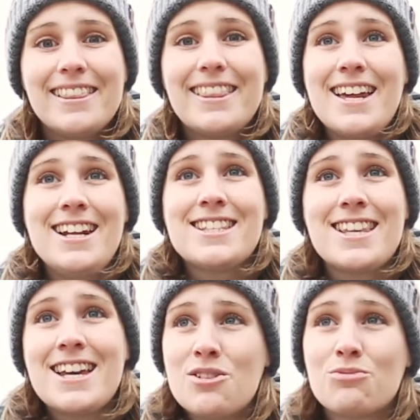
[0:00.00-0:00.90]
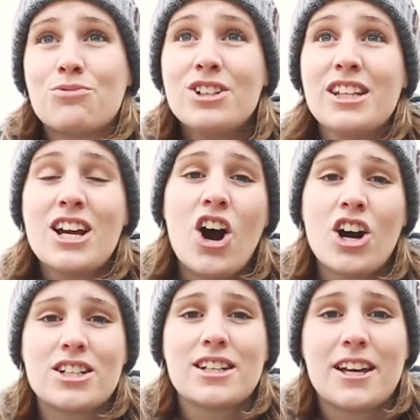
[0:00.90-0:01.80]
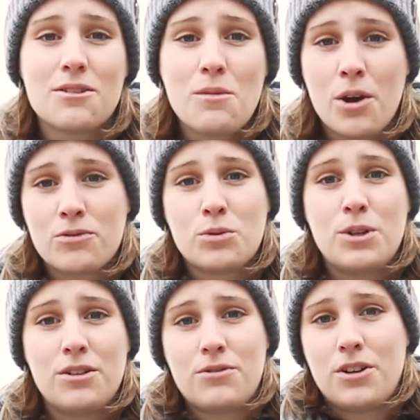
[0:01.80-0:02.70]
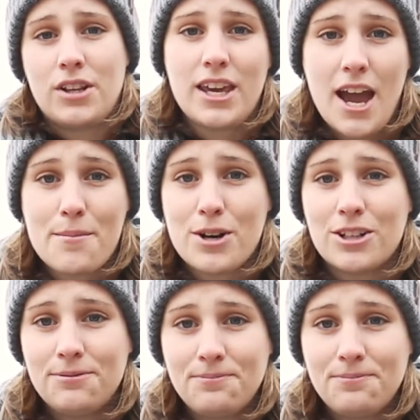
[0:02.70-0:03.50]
then it's like really hard to get them comfortable in front of the camera.